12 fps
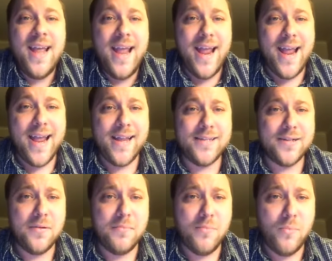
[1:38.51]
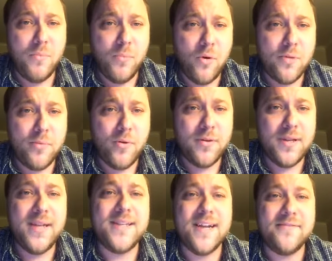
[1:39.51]
And more
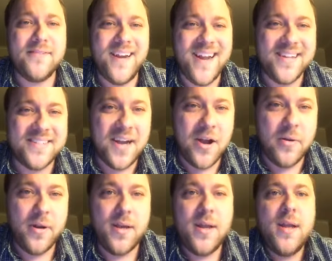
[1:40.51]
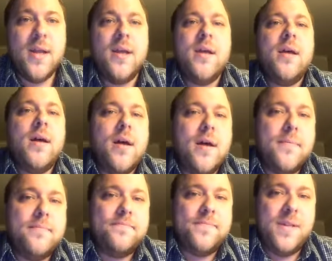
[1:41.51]
importantly, Tiffany, how's it going?
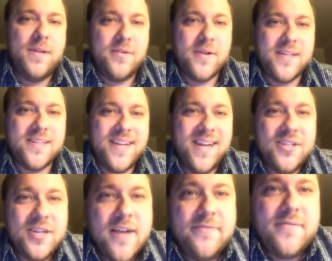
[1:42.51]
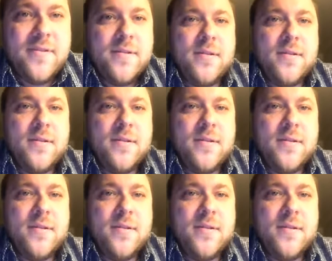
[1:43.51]
Um, great to see you, Jeff.